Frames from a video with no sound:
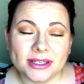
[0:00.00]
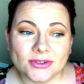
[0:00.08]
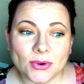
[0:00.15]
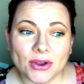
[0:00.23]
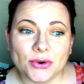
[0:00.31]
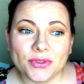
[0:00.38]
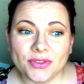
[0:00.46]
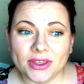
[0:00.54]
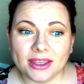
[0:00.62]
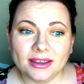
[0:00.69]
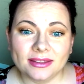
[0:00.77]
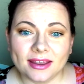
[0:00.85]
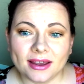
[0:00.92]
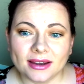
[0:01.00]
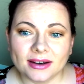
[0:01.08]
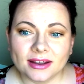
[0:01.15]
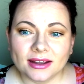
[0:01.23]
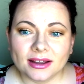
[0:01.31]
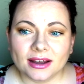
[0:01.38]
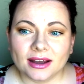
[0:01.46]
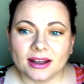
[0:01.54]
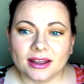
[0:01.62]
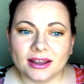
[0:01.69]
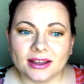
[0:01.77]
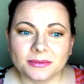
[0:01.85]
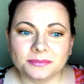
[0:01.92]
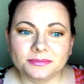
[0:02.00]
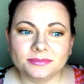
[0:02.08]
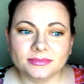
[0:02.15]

so I don't think that uh,